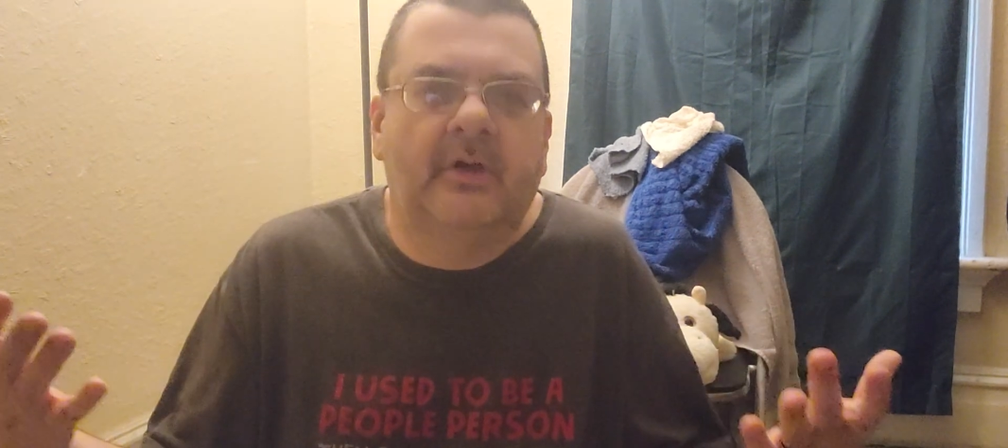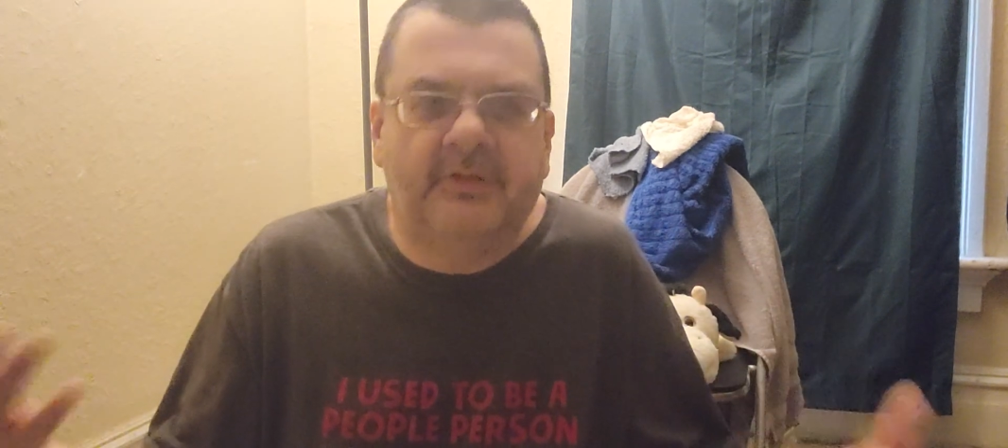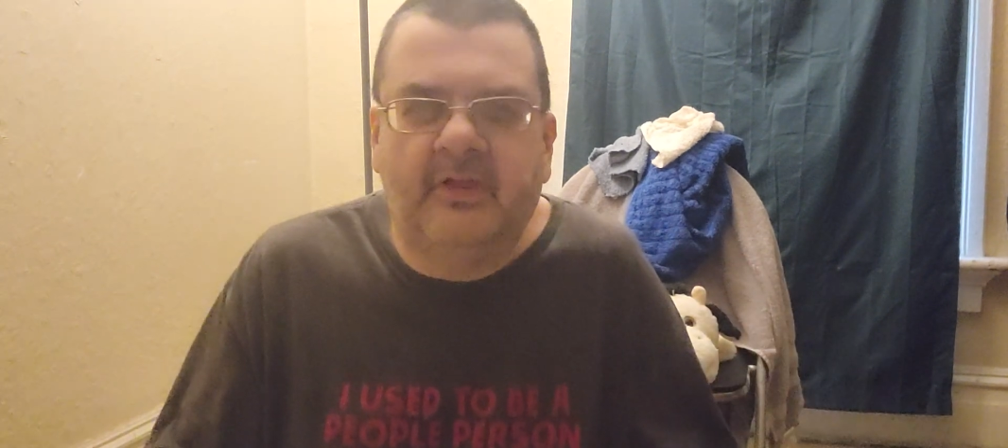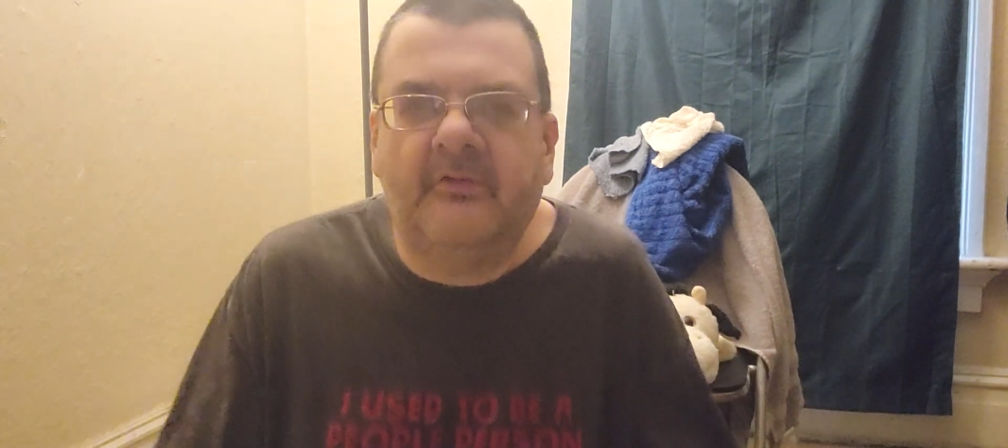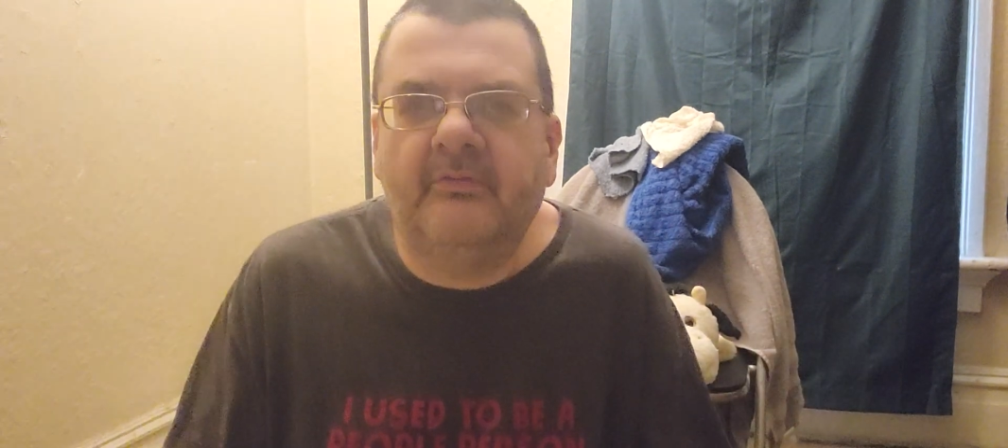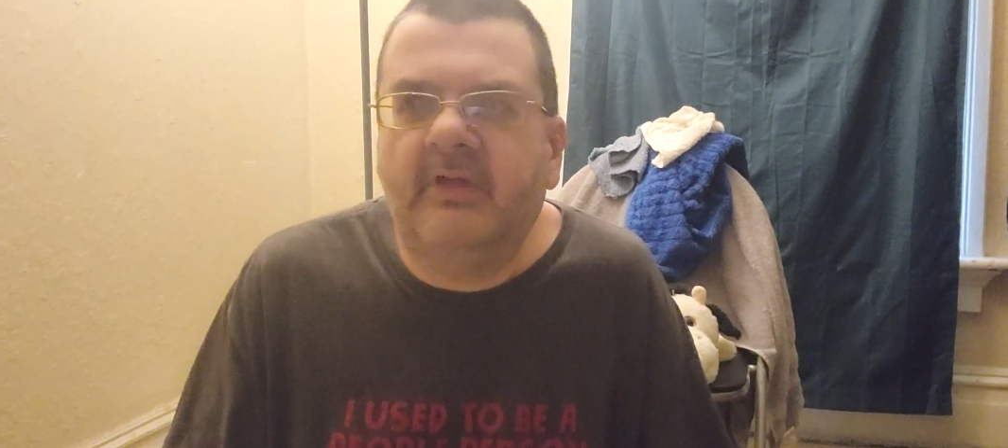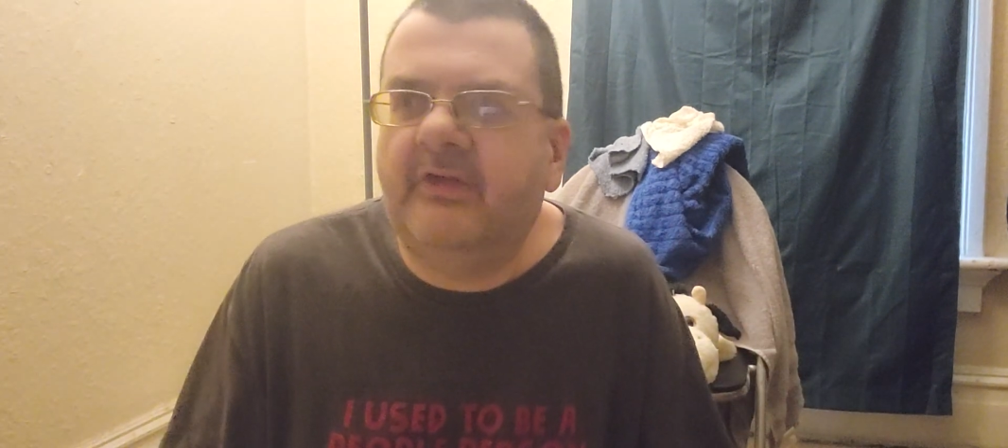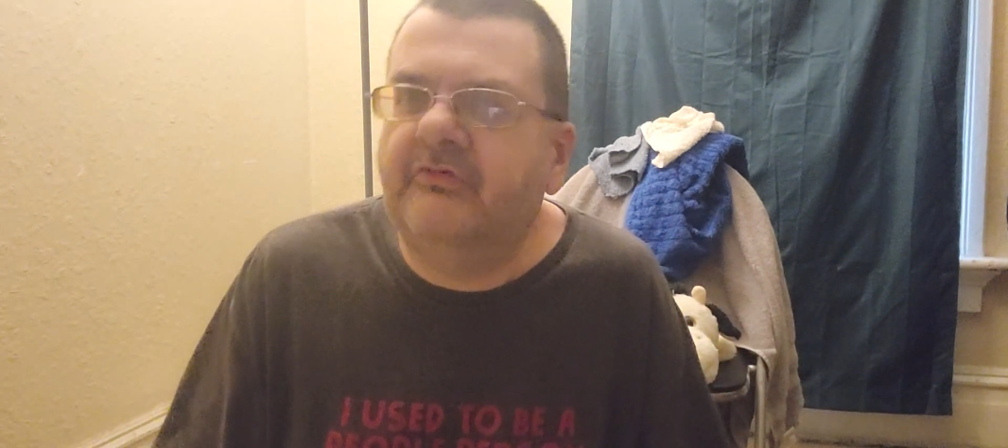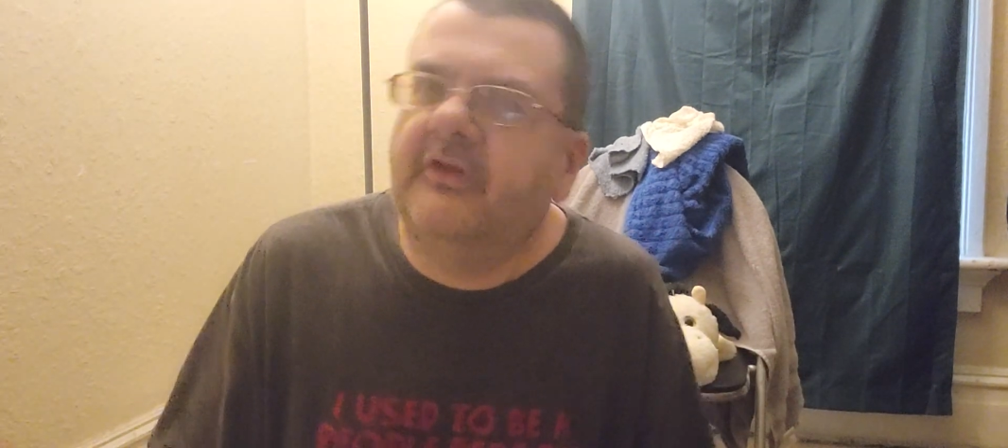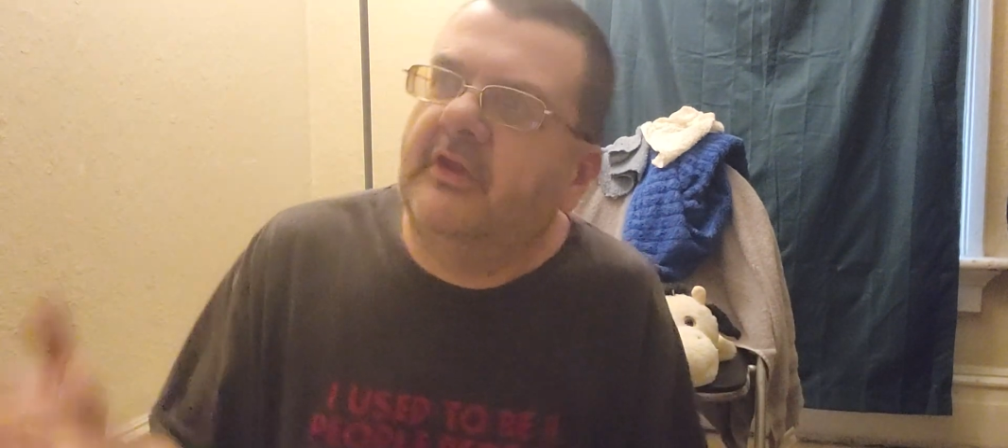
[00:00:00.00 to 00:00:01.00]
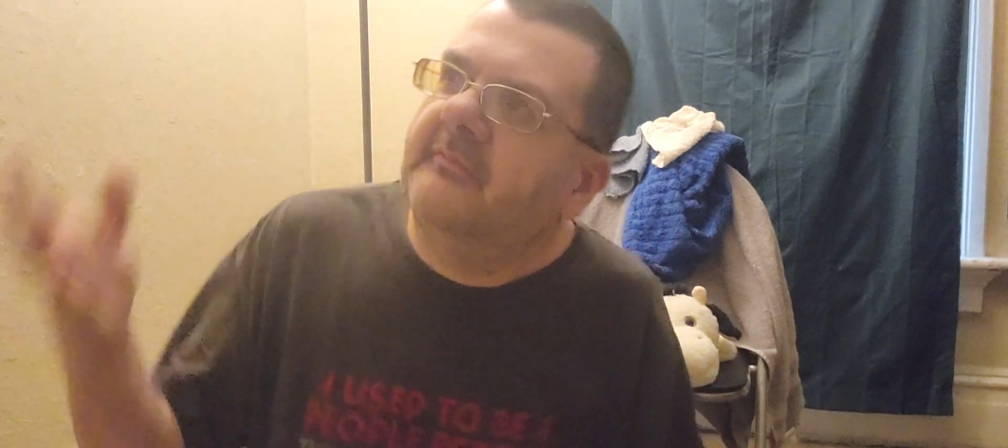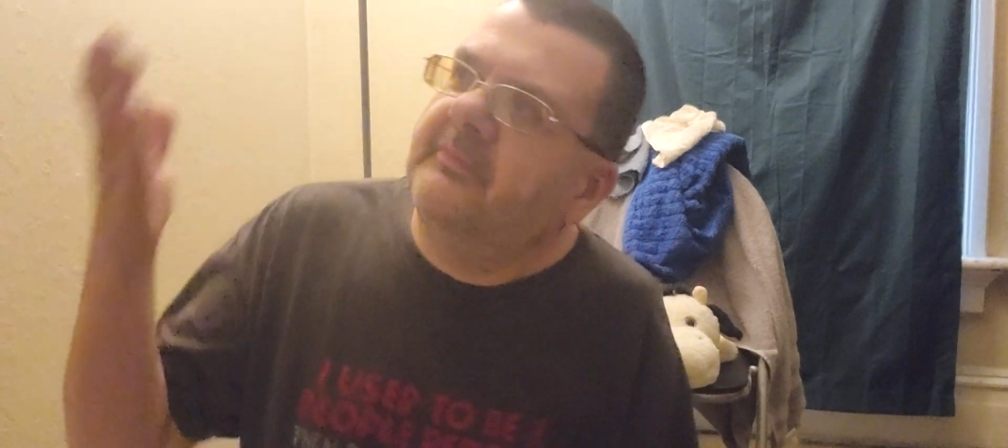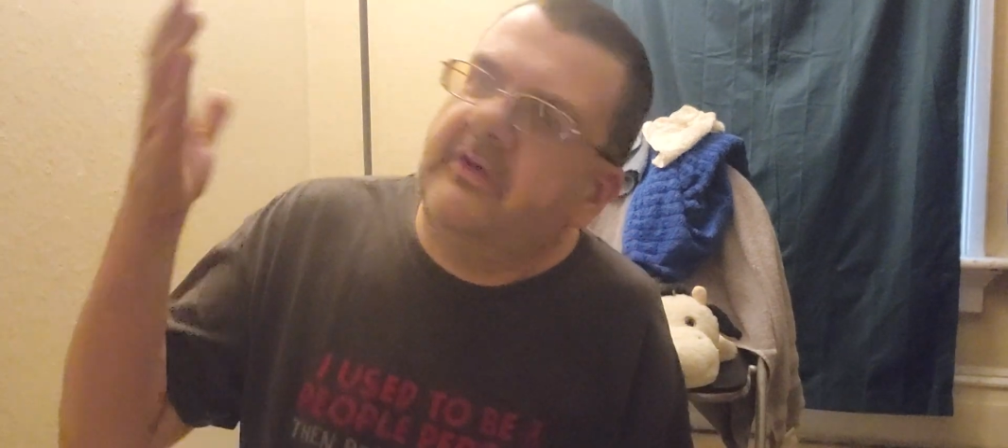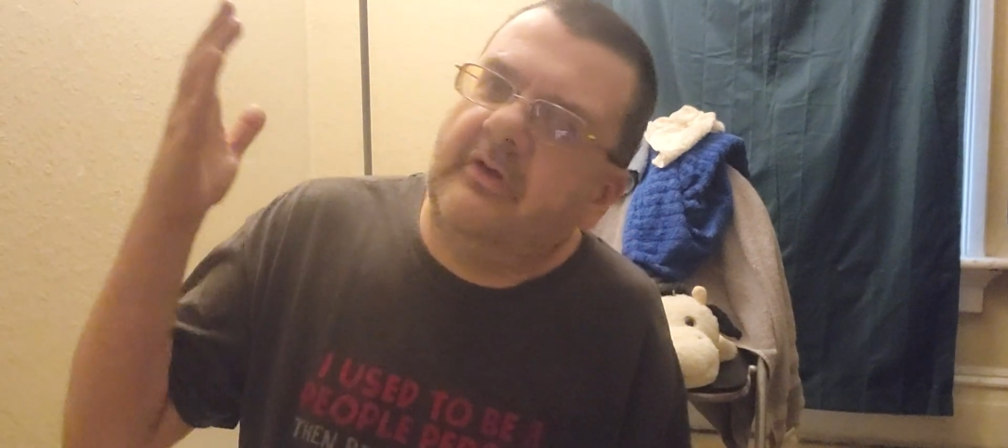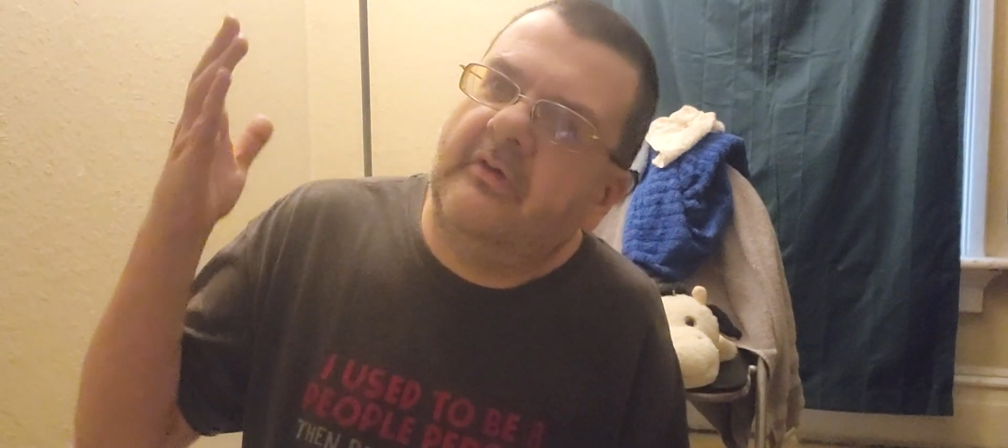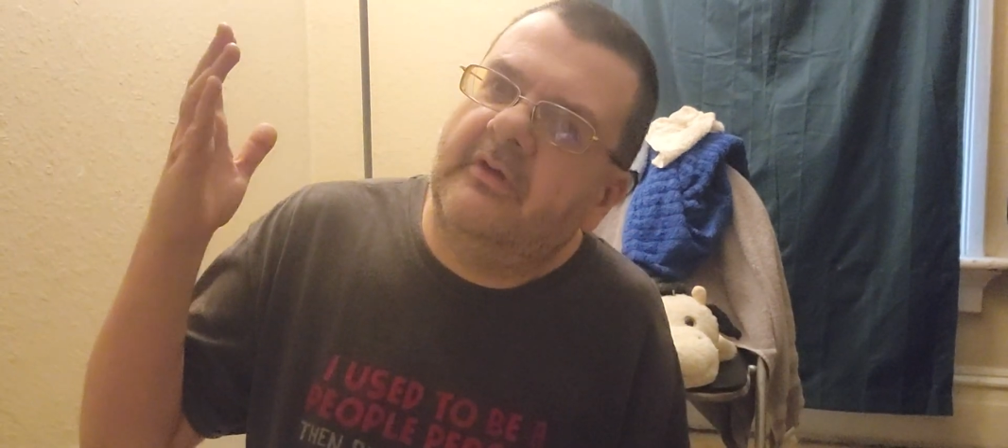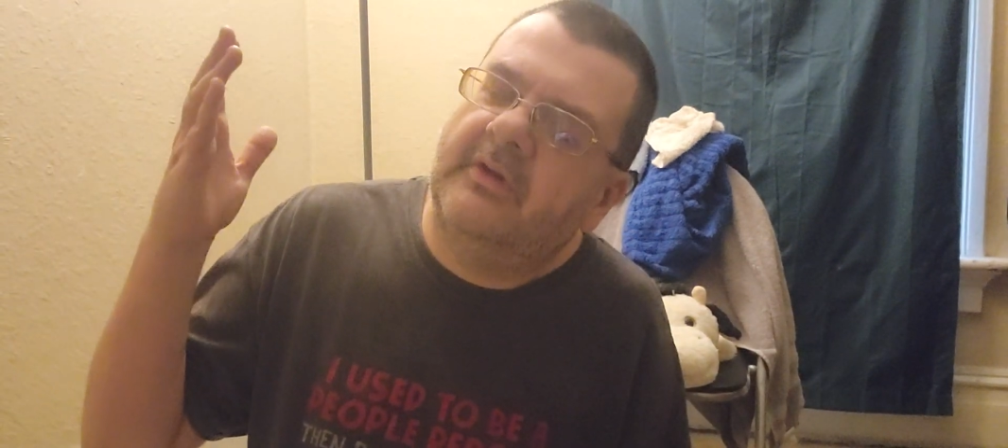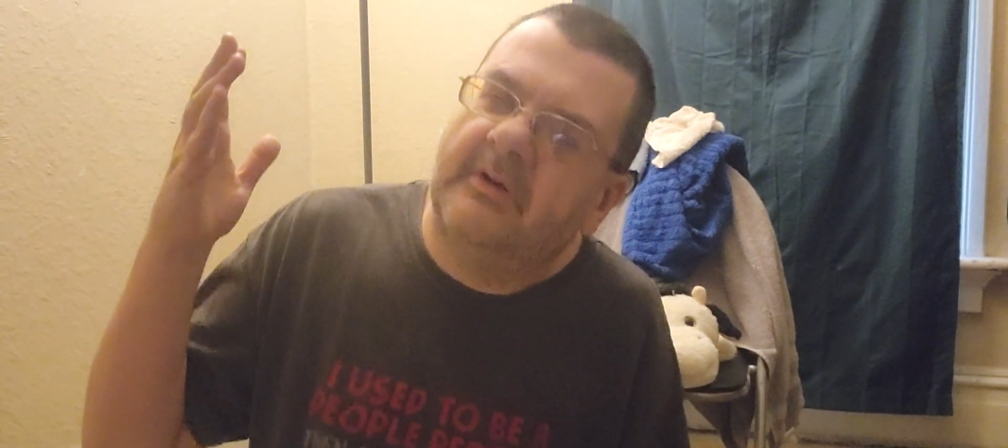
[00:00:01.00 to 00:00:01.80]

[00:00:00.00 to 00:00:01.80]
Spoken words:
another legend up there